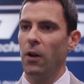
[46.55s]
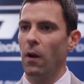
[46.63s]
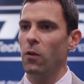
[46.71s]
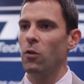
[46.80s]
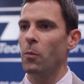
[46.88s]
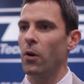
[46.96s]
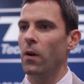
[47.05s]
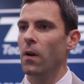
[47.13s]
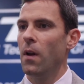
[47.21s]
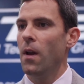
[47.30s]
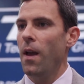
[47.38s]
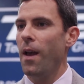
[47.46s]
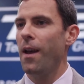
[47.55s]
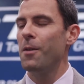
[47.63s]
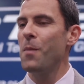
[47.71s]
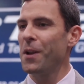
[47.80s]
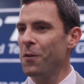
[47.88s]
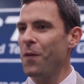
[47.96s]
the customer
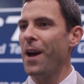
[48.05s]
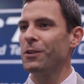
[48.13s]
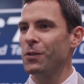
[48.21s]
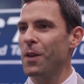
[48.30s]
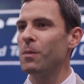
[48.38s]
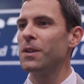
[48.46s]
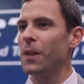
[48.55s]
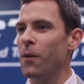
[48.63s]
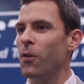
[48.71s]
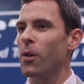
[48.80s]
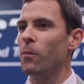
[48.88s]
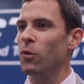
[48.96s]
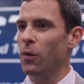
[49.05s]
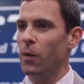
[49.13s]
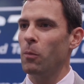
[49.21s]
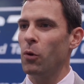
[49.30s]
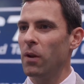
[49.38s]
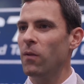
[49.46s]
and manufacture them and deliver them to
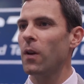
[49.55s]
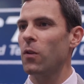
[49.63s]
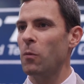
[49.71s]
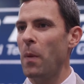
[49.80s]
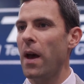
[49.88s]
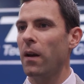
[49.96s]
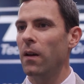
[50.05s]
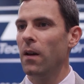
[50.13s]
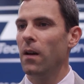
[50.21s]
the previous spec